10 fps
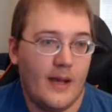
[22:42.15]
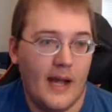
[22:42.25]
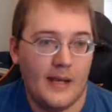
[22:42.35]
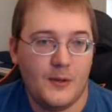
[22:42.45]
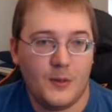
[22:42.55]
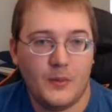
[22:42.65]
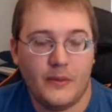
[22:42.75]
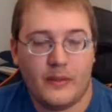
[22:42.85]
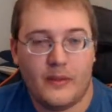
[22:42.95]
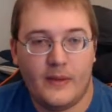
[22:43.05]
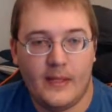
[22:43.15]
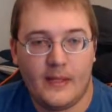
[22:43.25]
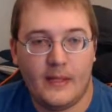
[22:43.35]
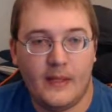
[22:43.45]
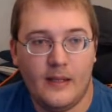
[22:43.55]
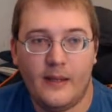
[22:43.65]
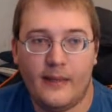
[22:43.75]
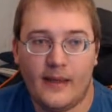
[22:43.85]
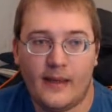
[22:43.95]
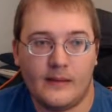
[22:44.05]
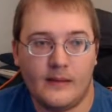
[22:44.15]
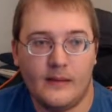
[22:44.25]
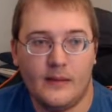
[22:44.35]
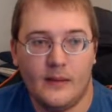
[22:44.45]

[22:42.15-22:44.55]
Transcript: I don't think that